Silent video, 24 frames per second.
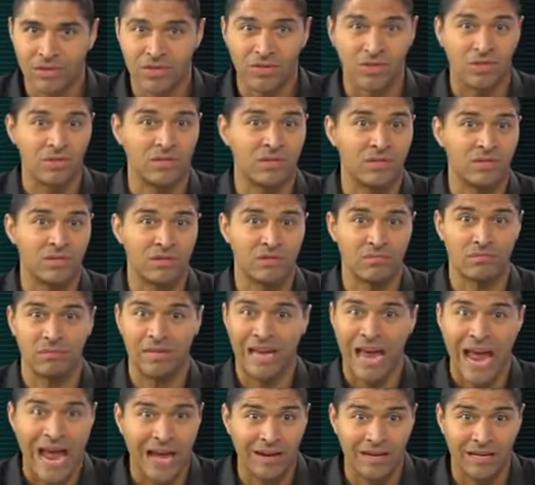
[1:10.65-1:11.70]
such as
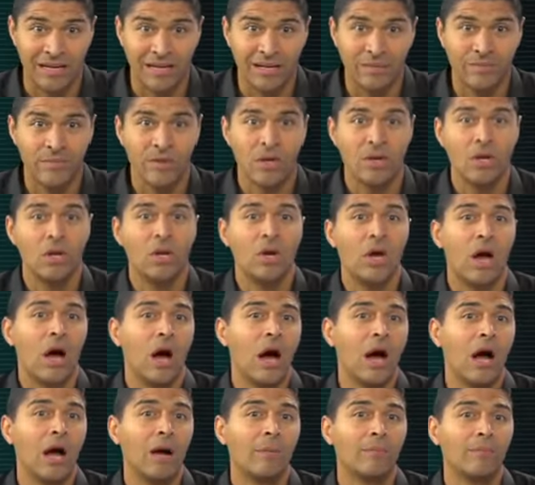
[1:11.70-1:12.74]
candy,
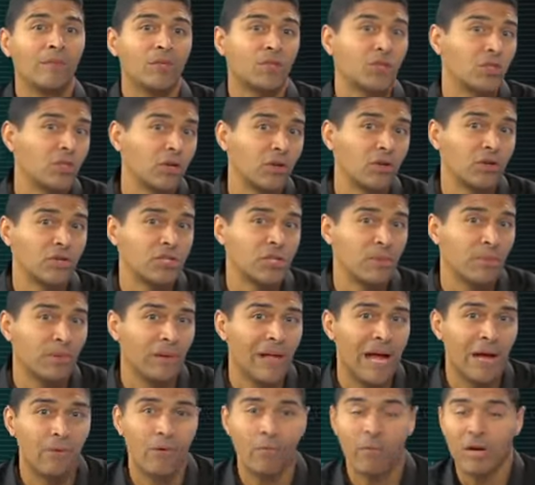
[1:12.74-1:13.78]
um, the sugars
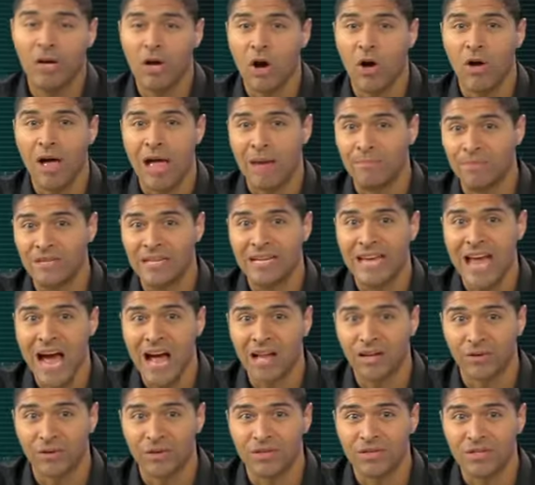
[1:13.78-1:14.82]
supply what we call empty
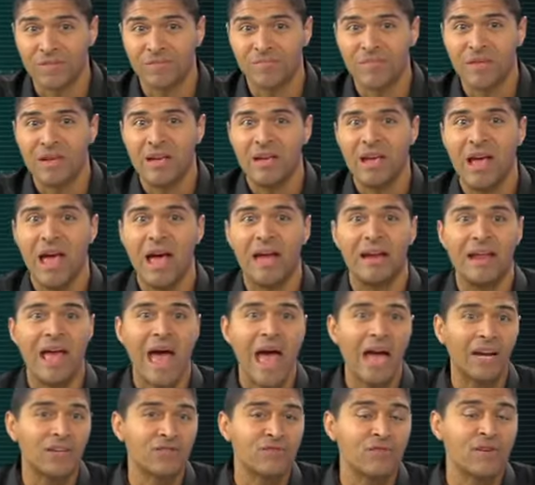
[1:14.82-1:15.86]
calories. And
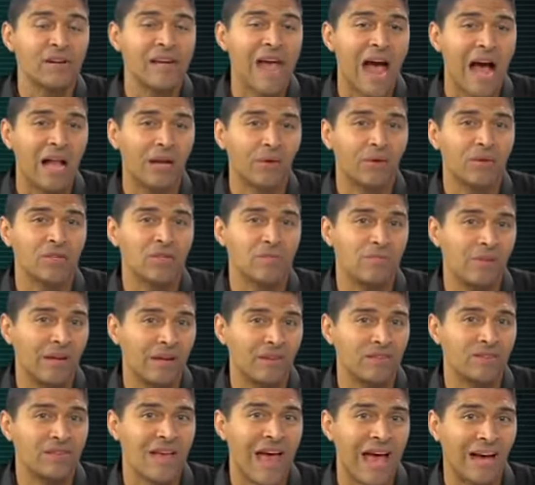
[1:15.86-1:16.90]
extra calories
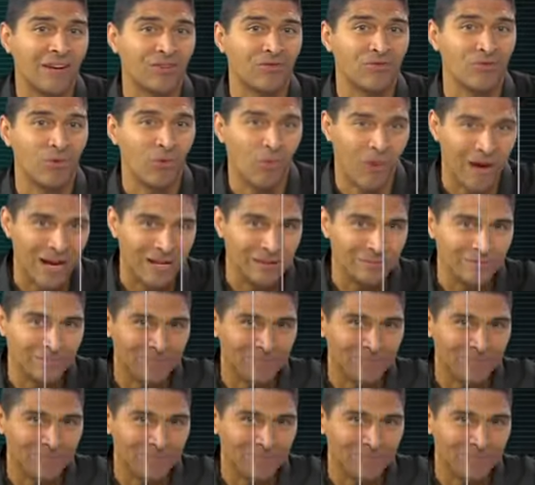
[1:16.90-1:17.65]
means extra weight.